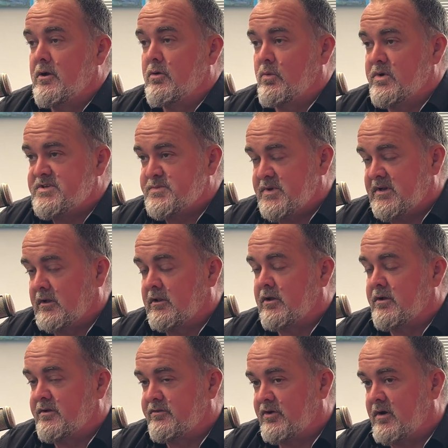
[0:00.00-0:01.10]
We spend a
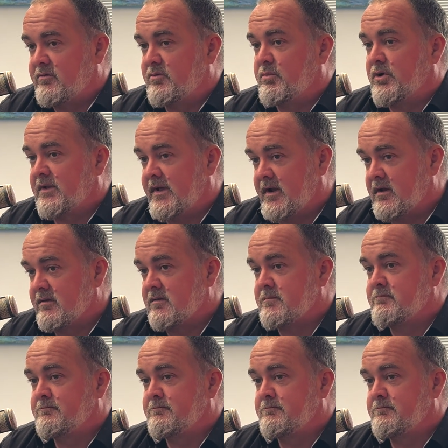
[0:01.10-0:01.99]
lot of time to pull that out of them.